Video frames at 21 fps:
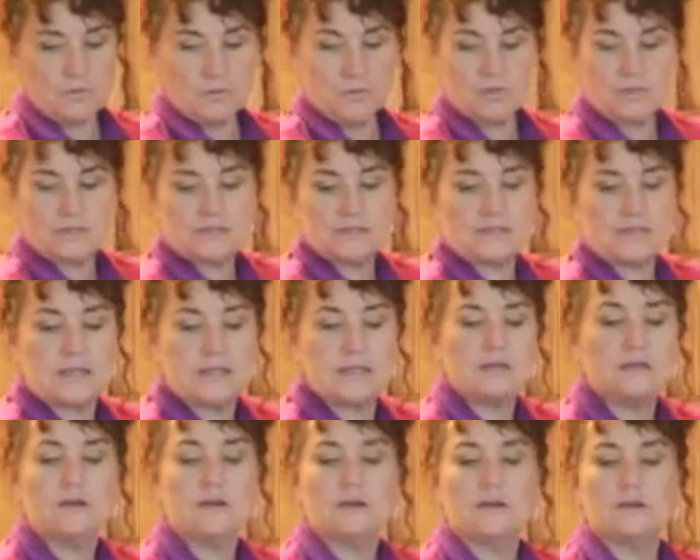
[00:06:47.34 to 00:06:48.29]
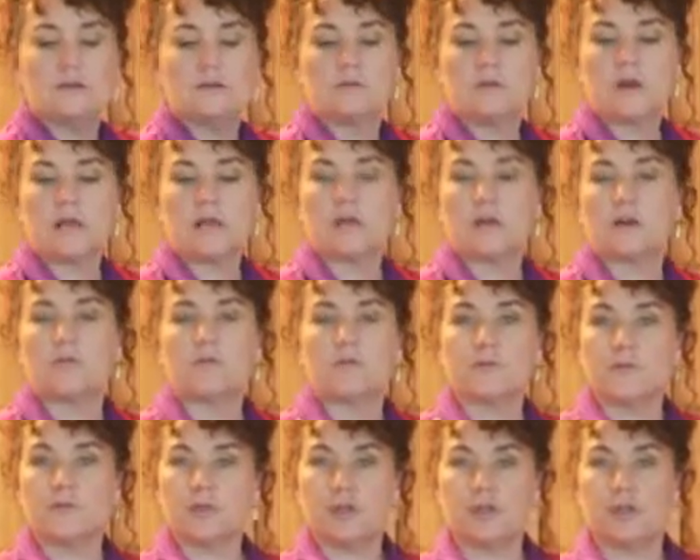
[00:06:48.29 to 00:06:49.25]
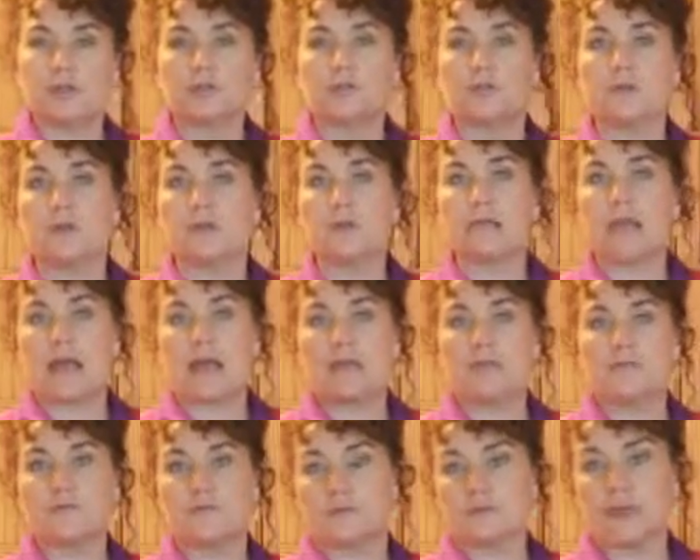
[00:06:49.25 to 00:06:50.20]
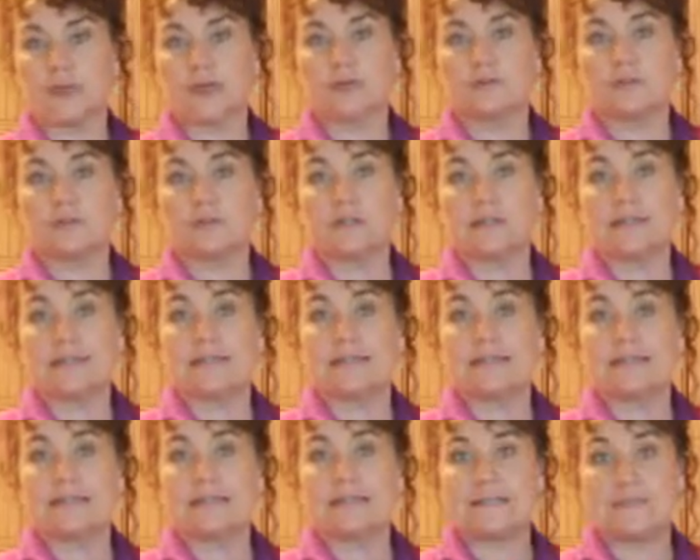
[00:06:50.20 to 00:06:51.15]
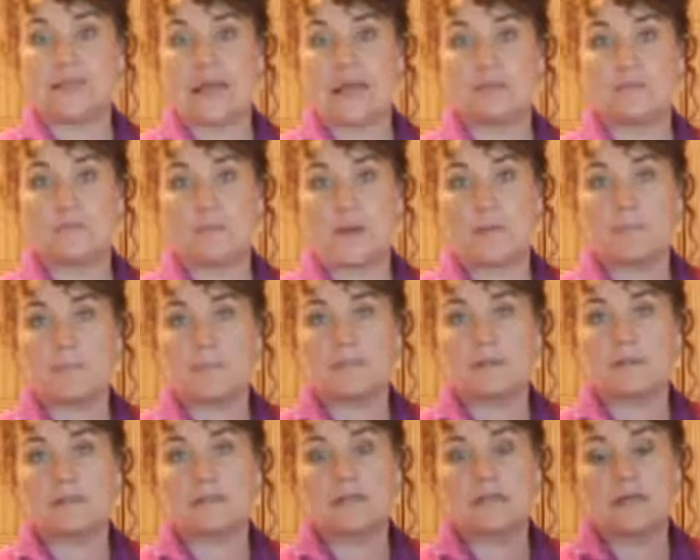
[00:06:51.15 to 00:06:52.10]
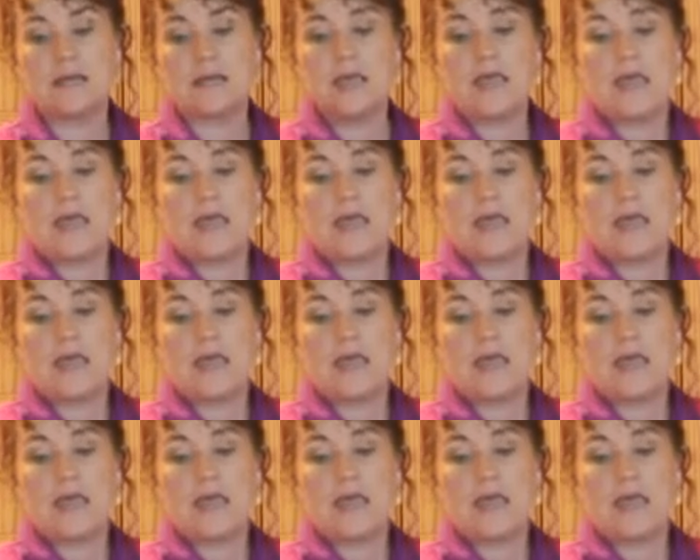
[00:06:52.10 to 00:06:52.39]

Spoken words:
let's see, right here for children and for the elderly instead of peppermint.